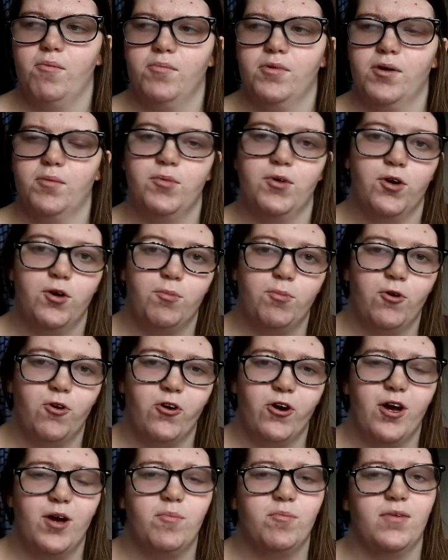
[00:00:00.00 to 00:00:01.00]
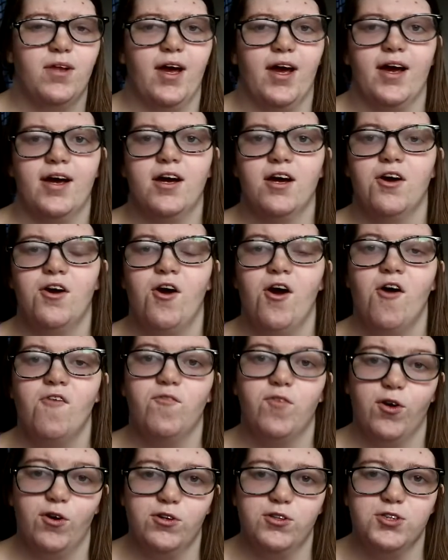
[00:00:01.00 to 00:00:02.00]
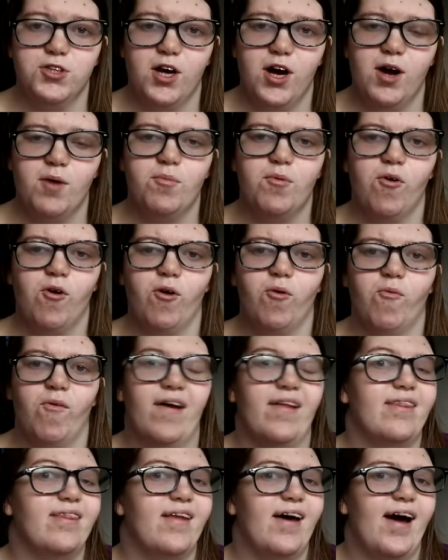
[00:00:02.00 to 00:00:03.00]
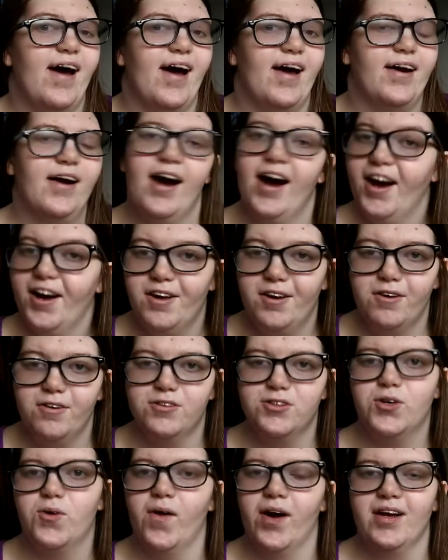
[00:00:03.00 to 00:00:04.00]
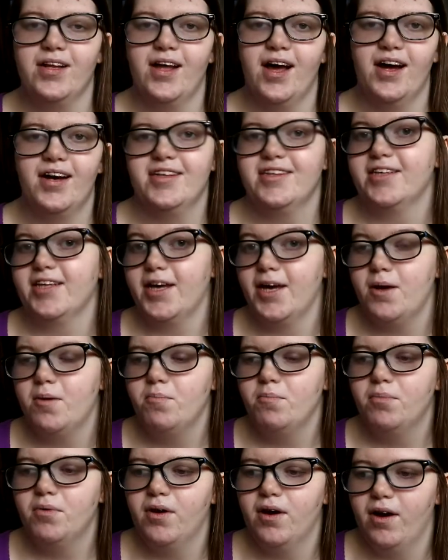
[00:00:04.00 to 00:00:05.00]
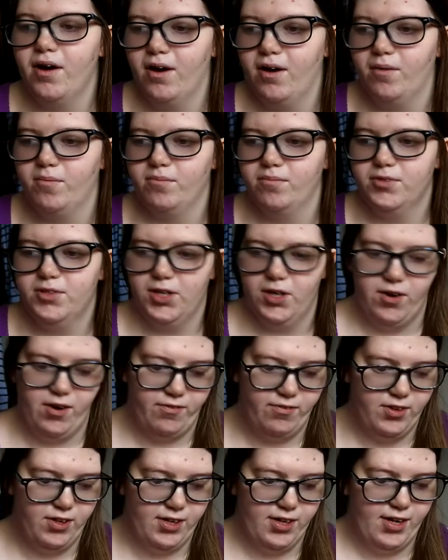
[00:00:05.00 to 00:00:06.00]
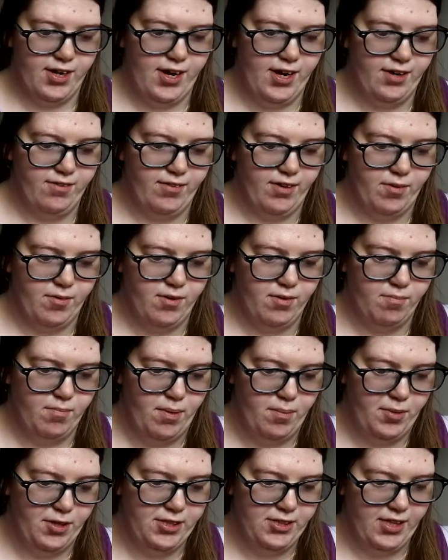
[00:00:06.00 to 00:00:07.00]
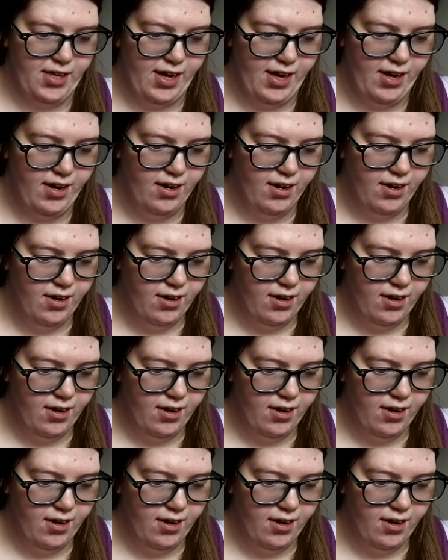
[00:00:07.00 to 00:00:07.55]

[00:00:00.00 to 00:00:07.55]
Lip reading: computer program like Photoshop, or one that I use quite a lot is GIMP. So I feel like it kind of like mimics that.